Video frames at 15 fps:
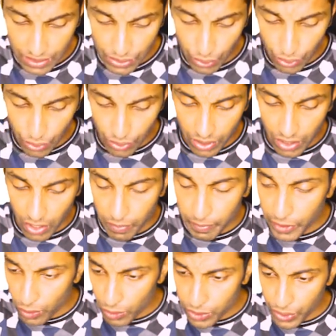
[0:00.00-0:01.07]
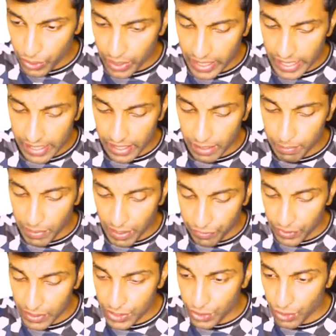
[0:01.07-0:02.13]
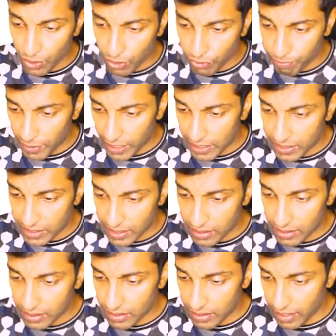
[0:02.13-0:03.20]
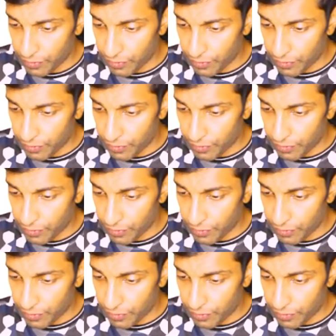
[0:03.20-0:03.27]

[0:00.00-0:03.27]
So government also created buffer stock of pulses.